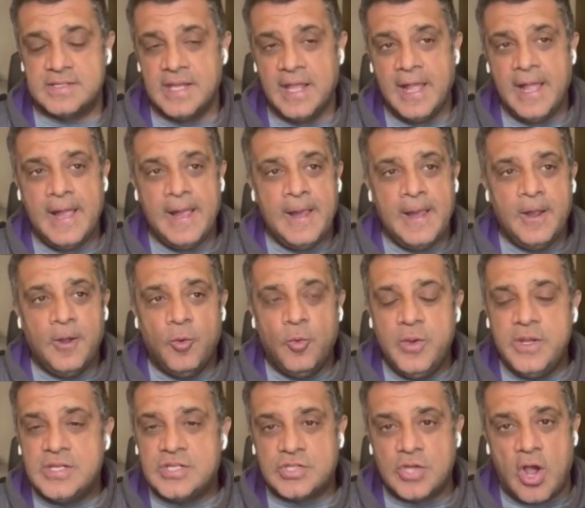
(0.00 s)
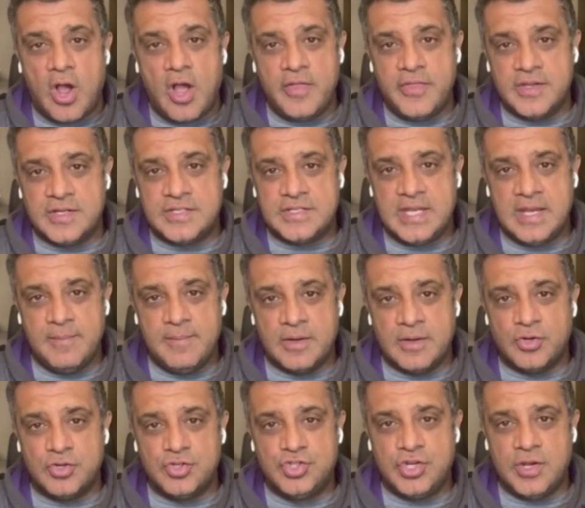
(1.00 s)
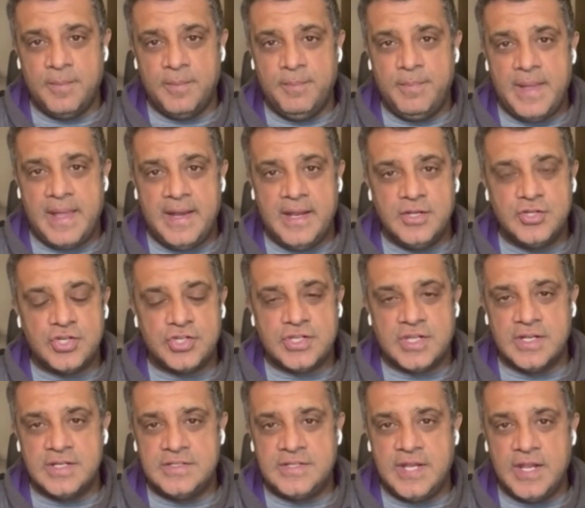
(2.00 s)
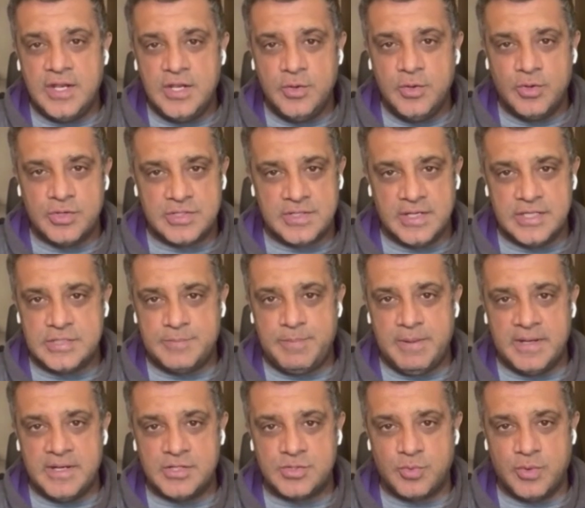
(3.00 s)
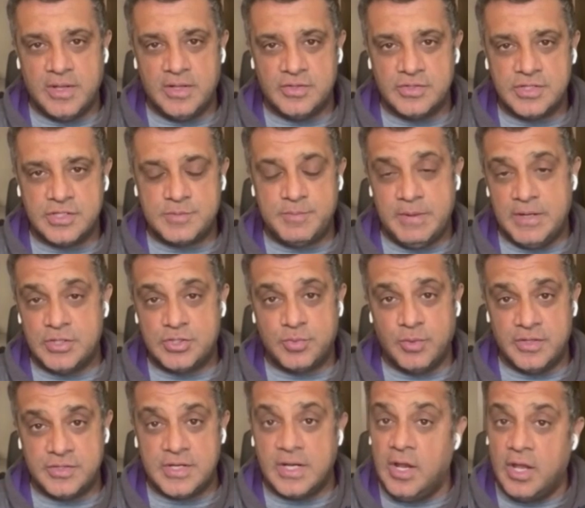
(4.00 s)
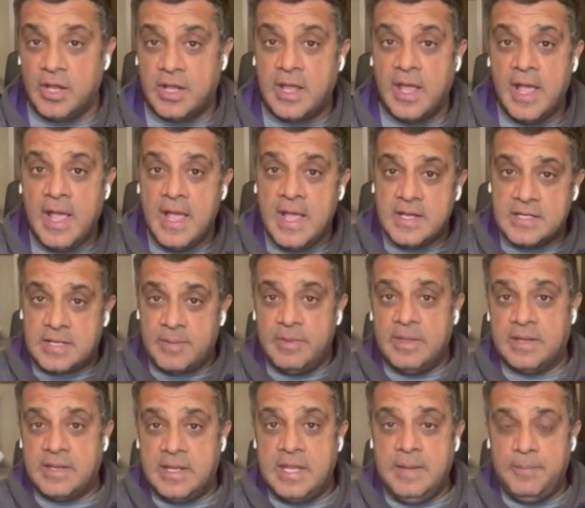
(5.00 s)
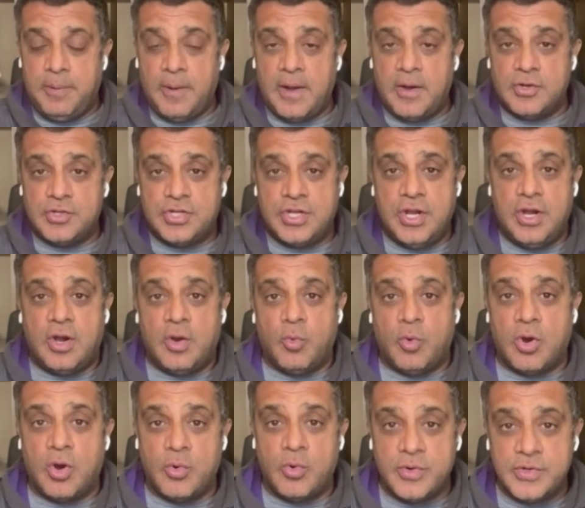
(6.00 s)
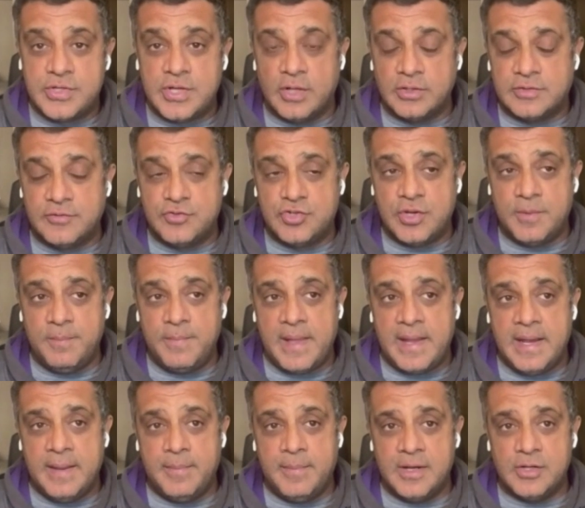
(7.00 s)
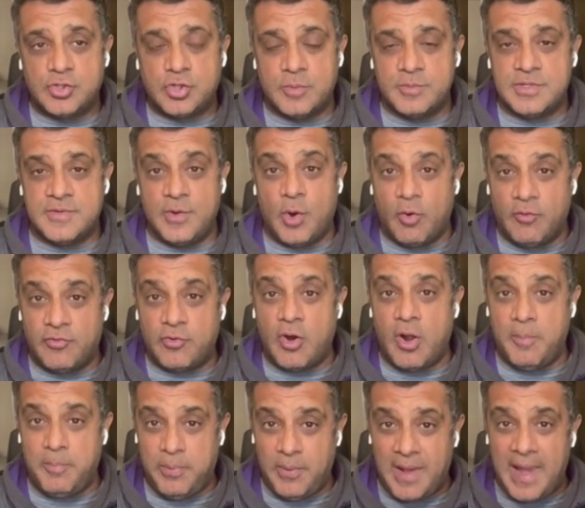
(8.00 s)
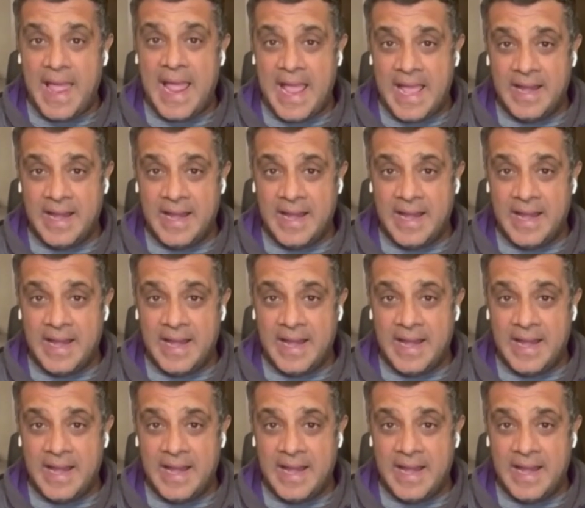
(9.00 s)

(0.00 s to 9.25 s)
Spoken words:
like. Because we saw this team under Jim Benning just continuously spin its wheels. And look, some of the key players here were a result of Jim Benning, but in terms of an overall